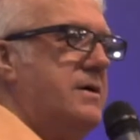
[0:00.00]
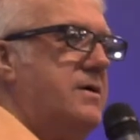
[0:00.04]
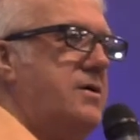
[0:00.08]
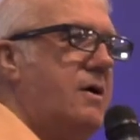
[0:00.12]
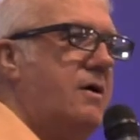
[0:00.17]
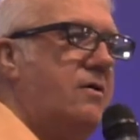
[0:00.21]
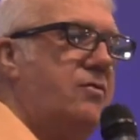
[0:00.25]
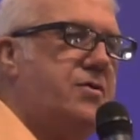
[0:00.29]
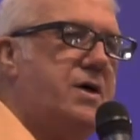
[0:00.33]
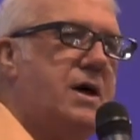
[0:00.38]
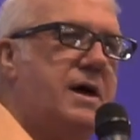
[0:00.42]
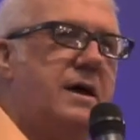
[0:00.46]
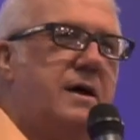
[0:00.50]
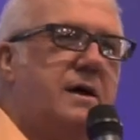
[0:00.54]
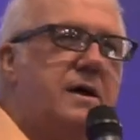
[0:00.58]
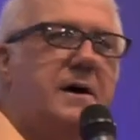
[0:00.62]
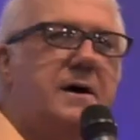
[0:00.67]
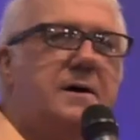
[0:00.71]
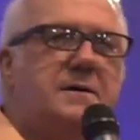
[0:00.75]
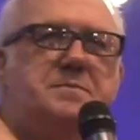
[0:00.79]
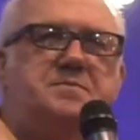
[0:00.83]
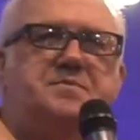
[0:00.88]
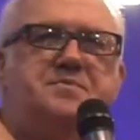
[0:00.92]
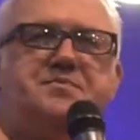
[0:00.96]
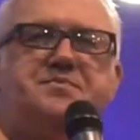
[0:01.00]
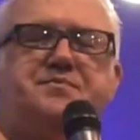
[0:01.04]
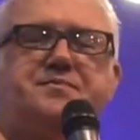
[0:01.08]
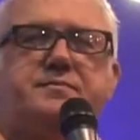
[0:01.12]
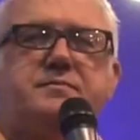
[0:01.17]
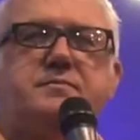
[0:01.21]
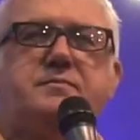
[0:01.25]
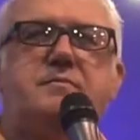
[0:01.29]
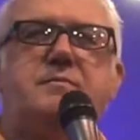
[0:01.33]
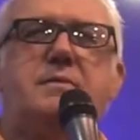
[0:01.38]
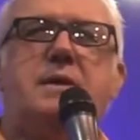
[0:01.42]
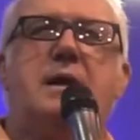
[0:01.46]
that you can think of.
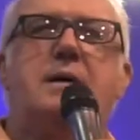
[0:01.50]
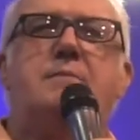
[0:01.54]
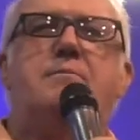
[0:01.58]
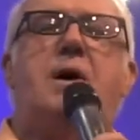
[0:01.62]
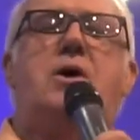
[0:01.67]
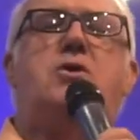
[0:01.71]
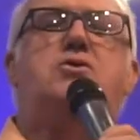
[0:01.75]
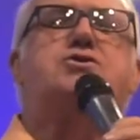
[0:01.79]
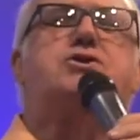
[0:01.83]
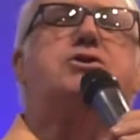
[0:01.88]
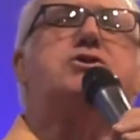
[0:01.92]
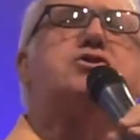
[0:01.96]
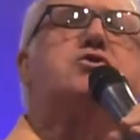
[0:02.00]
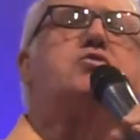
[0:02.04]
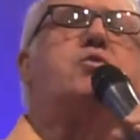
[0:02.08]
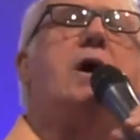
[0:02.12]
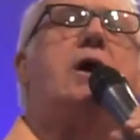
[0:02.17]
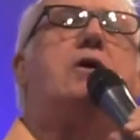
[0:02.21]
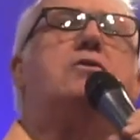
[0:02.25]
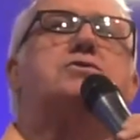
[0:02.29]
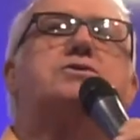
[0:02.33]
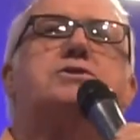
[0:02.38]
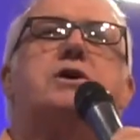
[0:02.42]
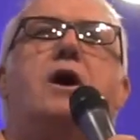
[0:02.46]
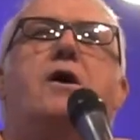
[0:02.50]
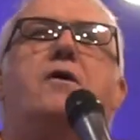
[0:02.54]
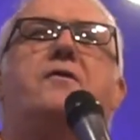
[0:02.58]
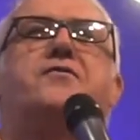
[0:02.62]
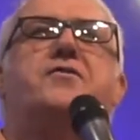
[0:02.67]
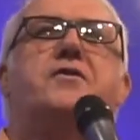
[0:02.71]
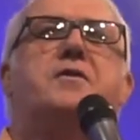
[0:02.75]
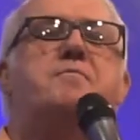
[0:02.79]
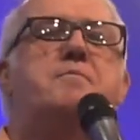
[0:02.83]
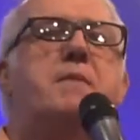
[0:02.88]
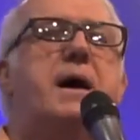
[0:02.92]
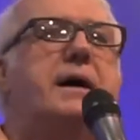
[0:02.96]
Moses walks
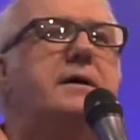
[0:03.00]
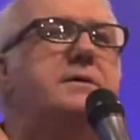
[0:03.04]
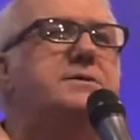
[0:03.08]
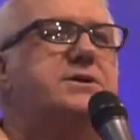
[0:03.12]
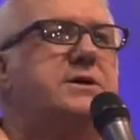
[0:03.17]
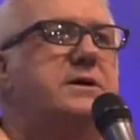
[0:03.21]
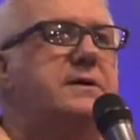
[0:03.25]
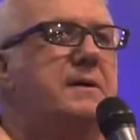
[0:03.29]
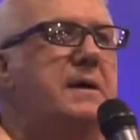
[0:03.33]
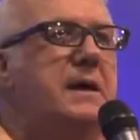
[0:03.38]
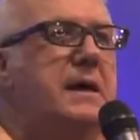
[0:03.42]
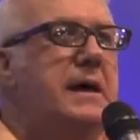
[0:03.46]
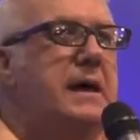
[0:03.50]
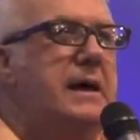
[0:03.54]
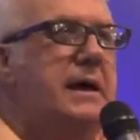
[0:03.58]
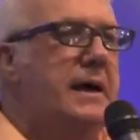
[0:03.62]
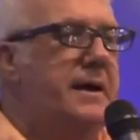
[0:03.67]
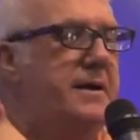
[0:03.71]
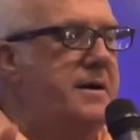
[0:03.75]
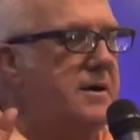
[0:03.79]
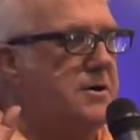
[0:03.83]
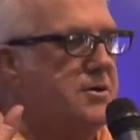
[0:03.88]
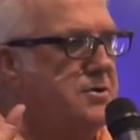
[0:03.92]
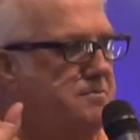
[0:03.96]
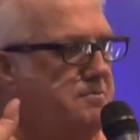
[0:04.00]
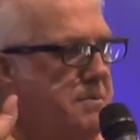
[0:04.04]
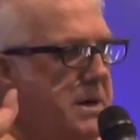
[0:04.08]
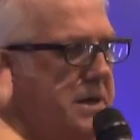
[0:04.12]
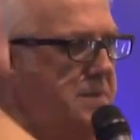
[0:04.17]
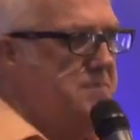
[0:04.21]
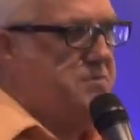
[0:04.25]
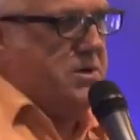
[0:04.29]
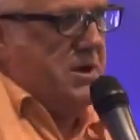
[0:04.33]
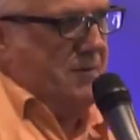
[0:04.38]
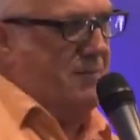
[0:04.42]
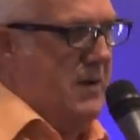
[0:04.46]
off the mountain and there's
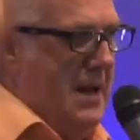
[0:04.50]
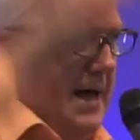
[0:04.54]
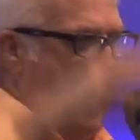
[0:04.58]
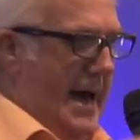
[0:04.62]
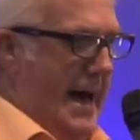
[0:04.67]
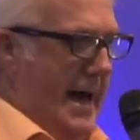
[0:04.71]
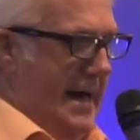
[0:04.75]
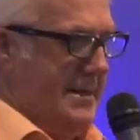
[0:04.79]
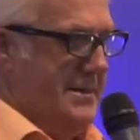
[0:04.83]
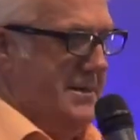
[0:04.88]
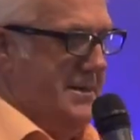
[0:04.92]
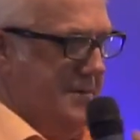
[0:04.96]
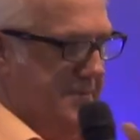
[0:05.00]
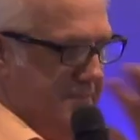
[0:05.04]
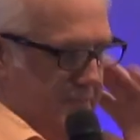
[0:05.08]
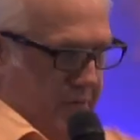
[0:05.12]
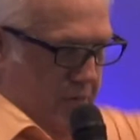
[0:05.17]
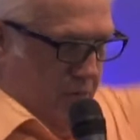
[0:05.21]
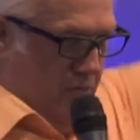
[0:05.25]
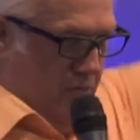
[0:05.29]
beams of light